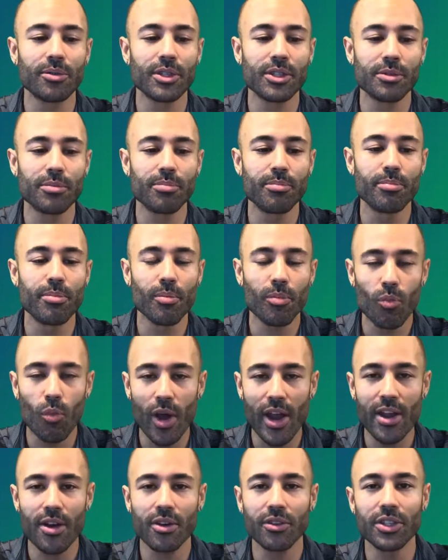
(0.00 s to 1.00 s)
just
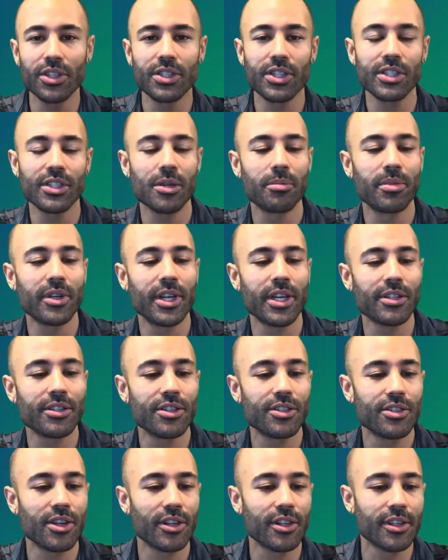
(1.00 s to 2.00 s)
weigh all these things up against
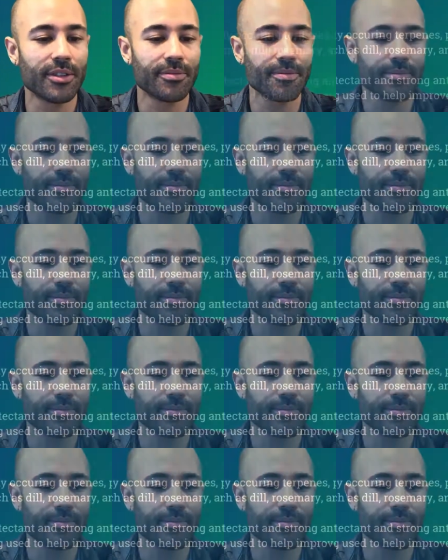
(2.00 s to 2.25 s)
each other.